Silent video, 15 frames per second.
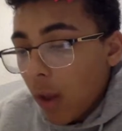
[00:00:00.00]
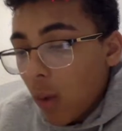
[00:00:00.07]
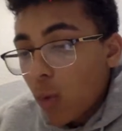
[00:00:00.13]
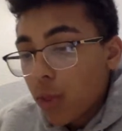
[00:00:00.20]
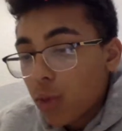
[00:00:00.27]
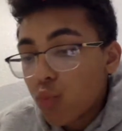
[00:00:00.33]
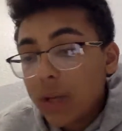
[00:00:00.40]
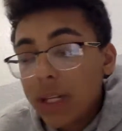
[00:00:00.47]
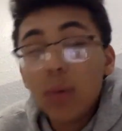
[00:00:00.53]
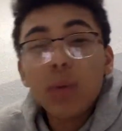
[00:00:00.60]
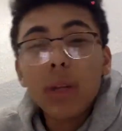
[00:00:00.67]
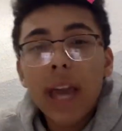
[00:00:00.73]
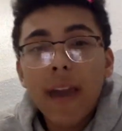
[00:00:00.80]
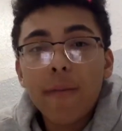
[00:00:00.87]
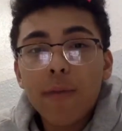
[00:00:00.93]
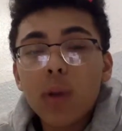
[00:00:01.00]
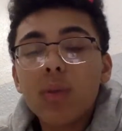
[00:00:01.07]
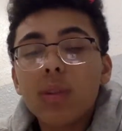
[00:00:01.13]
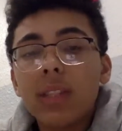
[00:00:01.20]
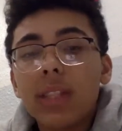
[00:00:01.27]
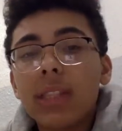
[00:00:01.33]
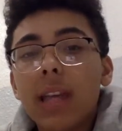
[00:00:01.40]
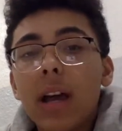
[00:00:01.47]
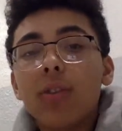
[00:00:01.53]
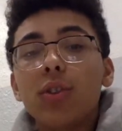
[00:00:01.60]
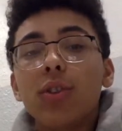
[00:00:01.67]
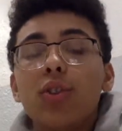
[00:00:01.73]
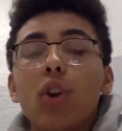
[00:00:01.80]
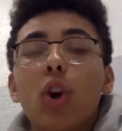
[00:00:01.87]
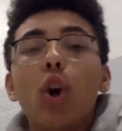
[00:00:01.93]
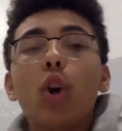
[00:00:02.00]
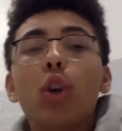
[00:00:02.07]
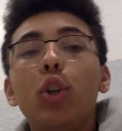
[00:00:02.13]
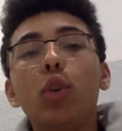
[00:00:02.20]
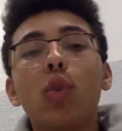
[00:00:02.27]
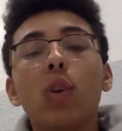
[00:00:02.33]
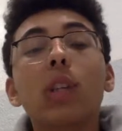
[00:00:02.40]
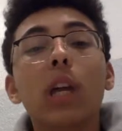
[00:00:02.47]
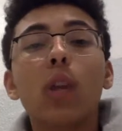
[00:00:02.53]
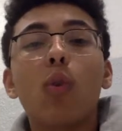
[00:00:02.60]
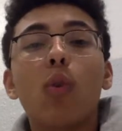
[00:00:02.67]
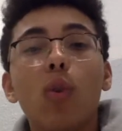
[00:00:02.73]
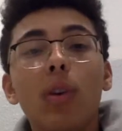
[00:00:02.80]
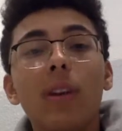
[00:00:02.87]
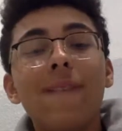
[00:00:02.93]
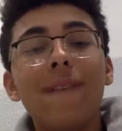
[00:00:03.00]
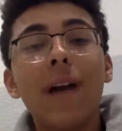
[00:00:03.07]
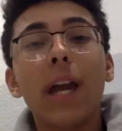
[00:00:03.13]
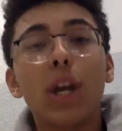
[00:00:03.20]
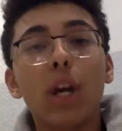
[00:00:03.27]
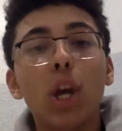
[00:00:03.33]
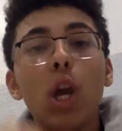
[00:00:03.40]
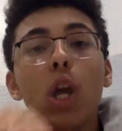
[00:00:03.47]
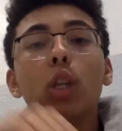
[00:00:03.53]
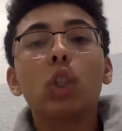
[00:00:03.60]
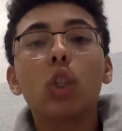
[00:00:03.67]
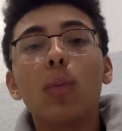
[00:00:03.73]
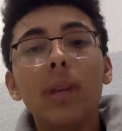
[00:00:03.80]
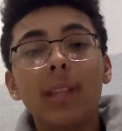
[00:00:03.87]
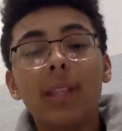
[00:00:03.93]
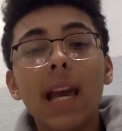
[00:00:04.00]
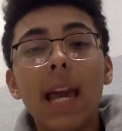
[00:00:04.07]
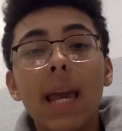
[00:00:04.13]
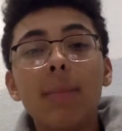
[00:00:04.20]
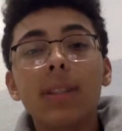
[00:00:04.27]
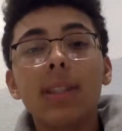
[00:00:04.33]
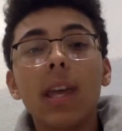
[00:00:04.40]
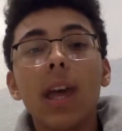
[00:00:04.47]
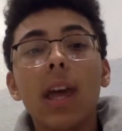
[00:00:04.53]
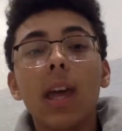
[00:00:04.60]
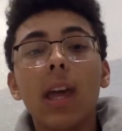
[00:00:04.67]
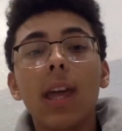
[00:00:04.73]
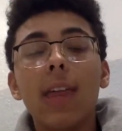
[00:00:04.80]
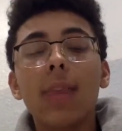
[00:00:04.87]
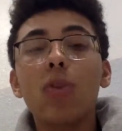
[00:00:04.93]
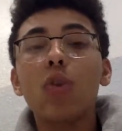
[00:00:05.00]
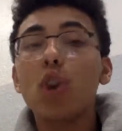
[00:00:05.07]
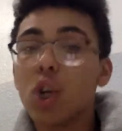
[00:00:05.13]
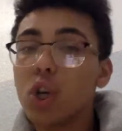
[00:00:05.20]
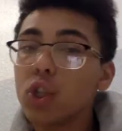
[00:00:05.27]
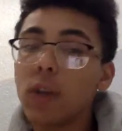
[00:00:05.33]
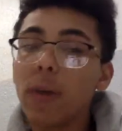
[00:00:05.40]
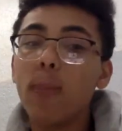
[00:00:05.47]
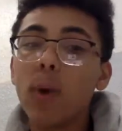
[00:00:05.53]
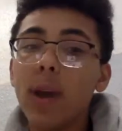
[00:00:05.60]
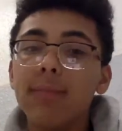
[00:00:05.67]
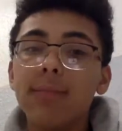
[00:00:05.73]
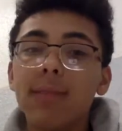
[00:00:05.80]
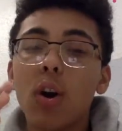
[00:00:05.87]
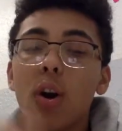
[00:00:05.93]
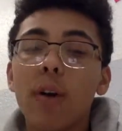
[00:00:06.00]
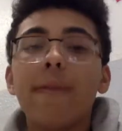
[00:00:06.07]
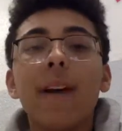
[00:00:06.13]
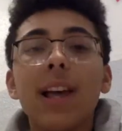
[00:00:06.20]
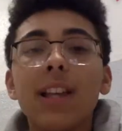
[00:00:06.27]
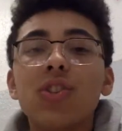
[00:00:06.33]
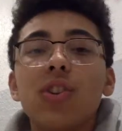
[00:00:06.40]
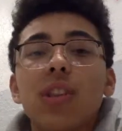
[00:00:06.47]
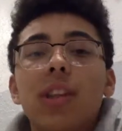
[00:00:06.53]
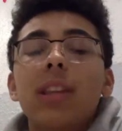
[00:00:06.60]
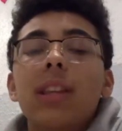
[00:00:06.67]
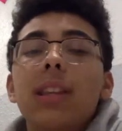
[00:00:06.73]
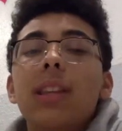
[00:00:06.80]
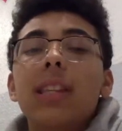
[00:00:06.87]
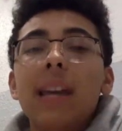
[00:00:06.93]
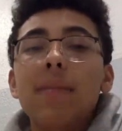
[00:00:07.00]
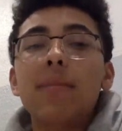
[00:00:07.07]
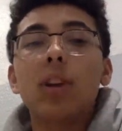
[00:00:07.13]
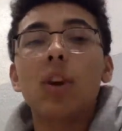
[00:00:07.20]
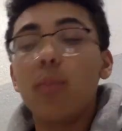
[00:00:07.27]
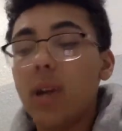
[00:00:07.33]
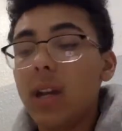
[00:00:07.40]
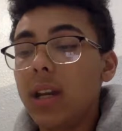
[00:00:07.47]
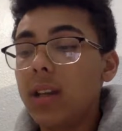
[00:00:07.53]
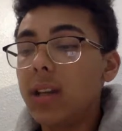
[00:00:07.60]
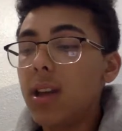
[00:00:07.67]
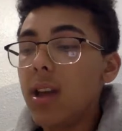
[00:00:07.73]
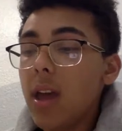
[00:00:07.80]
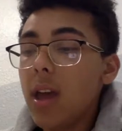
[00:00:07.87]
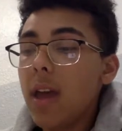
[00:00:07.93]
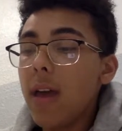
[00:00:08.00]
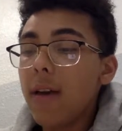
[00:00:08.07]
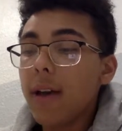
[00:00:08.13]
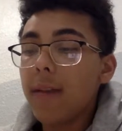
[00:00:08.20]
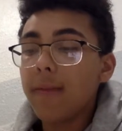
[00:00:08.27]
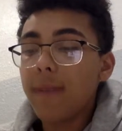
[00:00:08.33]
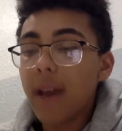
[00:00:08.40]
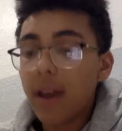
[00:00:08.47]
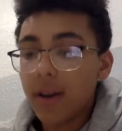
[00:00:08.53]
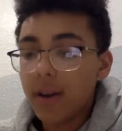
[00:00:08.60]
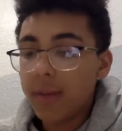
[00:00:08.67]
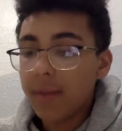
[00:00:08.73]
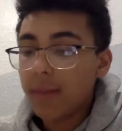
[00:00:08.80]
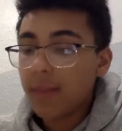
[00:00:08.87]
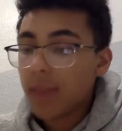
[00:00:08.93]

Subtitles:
with really, really high frequency sounds, our neurons can only fire so many times, and there are some waves that are faster than the times that our brain can fire.